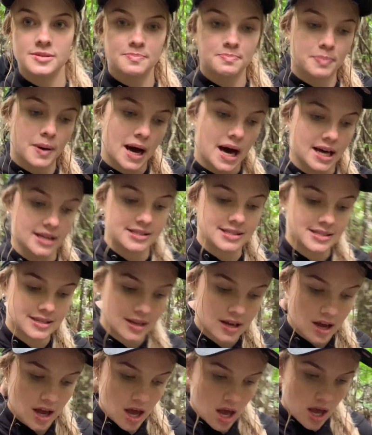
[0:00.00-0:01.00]
past
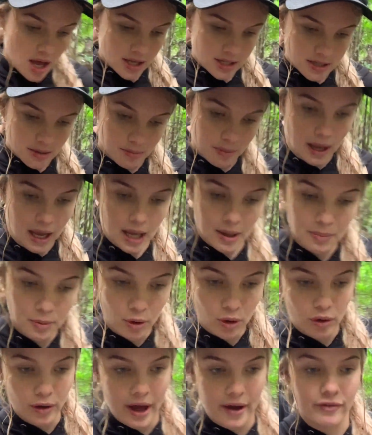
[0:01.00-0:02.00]
some
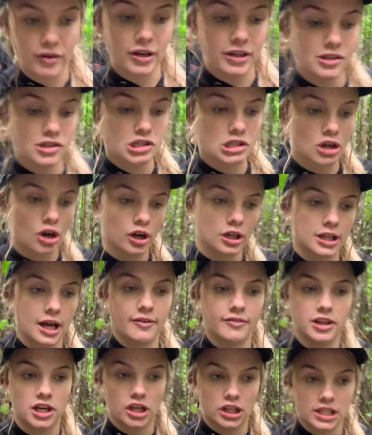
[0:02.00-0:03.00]
people. Everyone is so
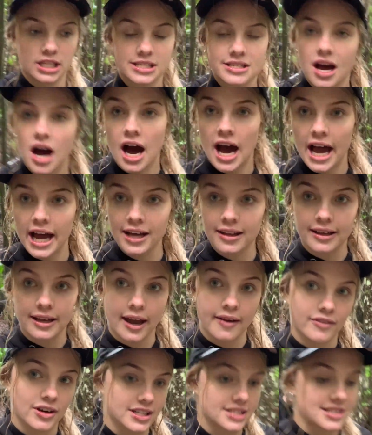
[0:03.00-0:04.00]
lovely on this hike. Like
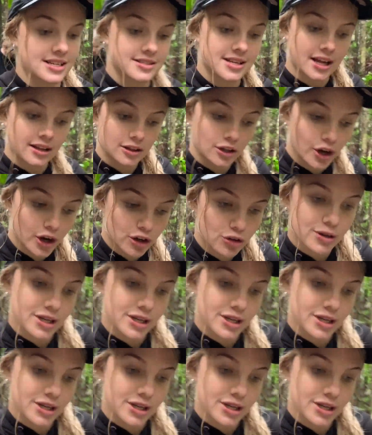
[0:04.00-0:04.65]
everyone says hello to each